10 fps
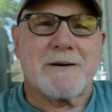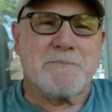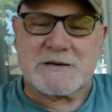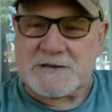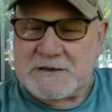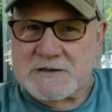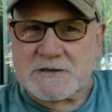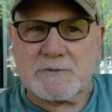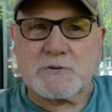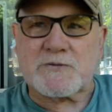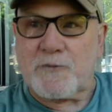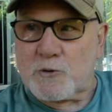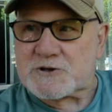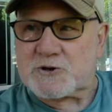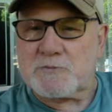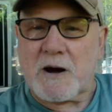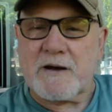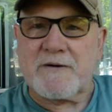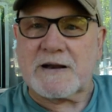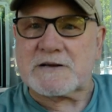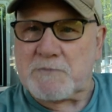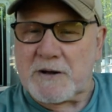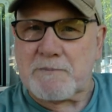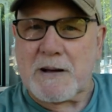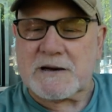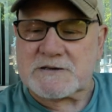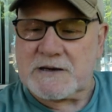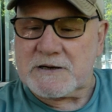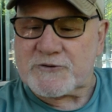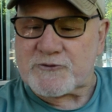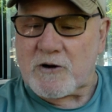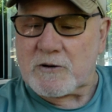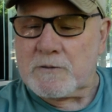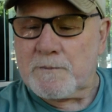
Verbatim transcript: business that was forced to by events by the Palestinian struggle.